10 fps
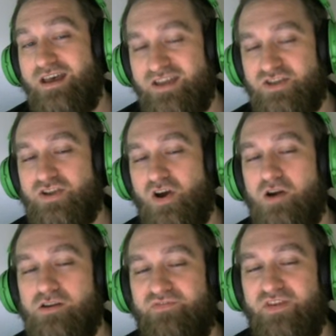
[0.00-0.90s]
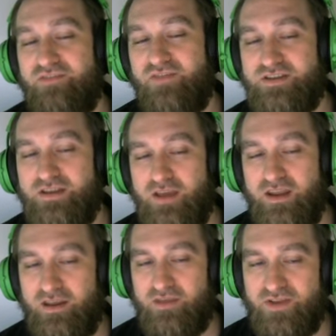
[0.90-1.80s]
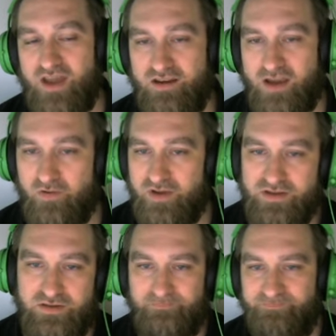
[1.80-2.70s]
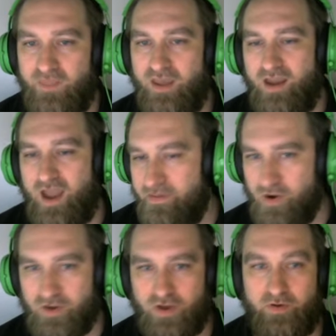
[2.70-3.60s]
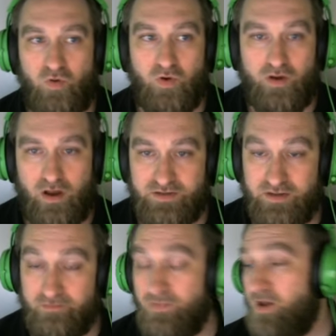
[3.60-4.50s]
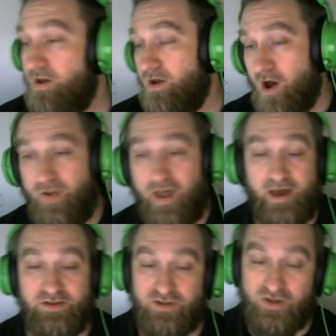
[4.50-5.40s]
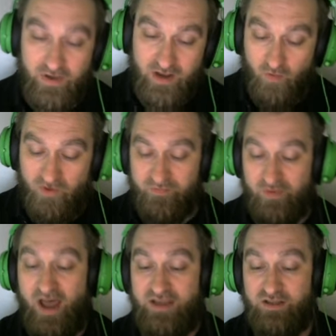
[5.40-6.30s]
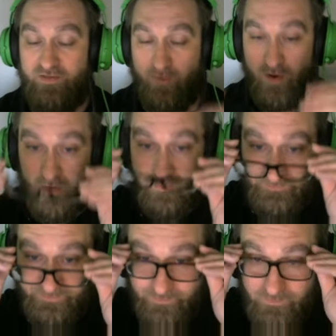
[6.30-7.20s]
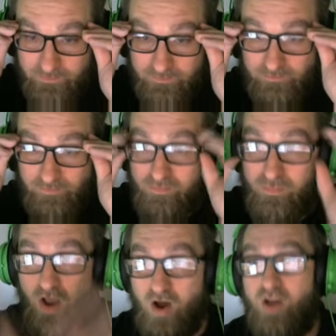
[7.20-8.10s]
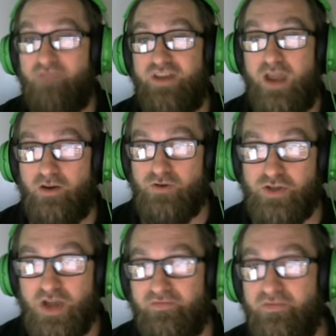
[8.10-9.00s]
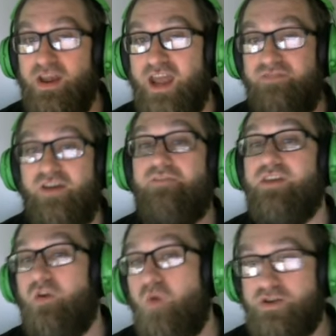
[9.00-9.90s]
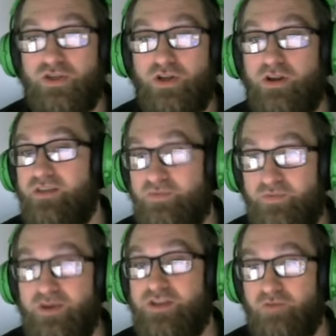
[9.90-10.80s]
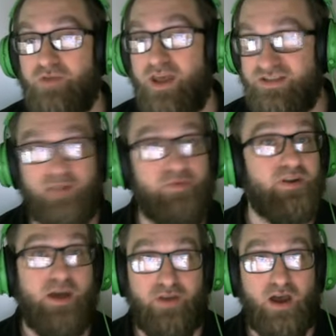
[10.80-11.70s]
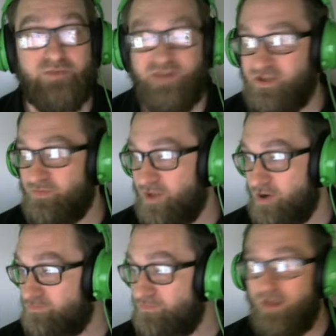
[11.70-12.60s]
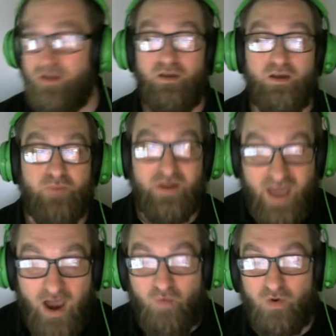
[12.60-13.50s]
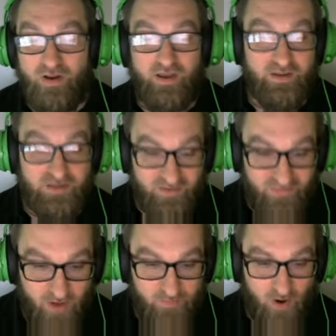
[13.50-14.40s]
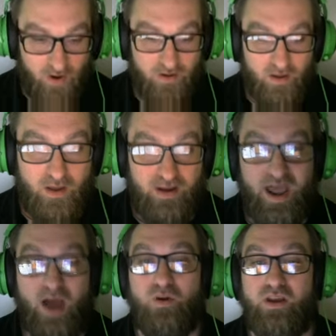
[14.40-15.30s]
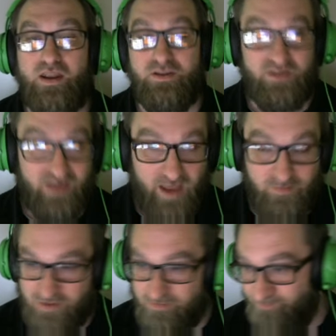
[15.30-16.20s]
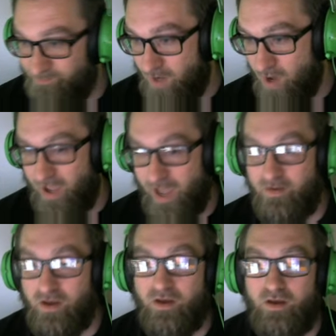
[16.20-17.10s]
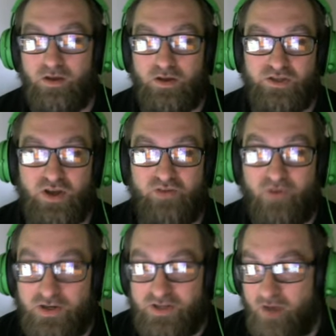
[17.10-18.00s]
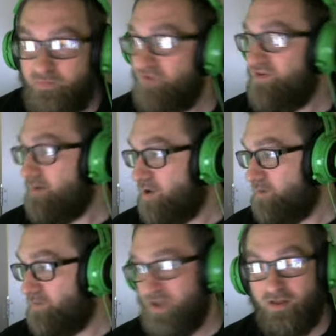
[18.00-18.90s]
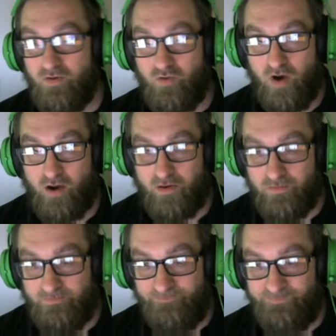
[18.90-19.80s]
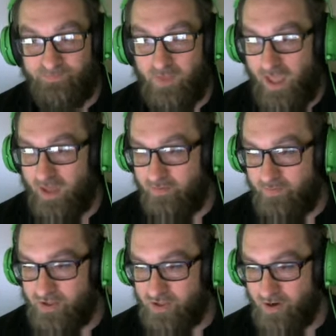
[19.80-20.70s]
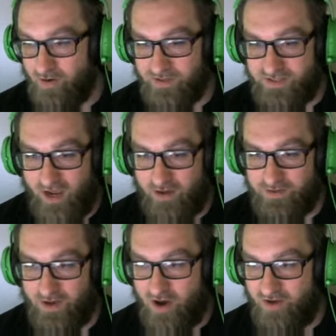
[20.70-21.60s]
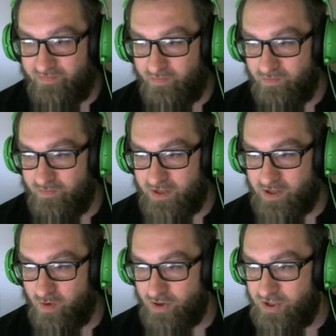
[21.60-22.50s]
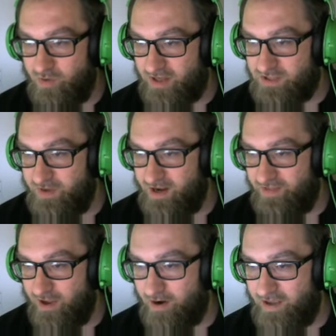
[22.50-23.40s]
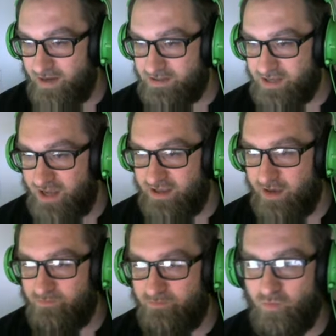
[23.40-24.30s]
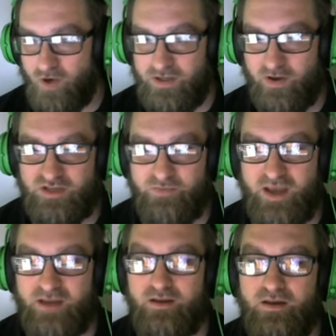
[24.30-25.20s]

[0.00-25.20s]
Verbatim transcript: It's just hard to fit events in, in, in the deck nowadays. And then we already talked about Corrida Coliseum. Okay, guys, so we we've blasted through all of the character stuff. And if you have any questions on any of these, please don't hesitate to put down in the comment section below. But now we're going to get into the fun part. Now we're going to get into the games. Okay, so first up, we've got Purple Yellow Croc. And let me make sure the sound's off. Make sure we're on 2x speed. I think I already had it set. Yep, we're at 2x speed.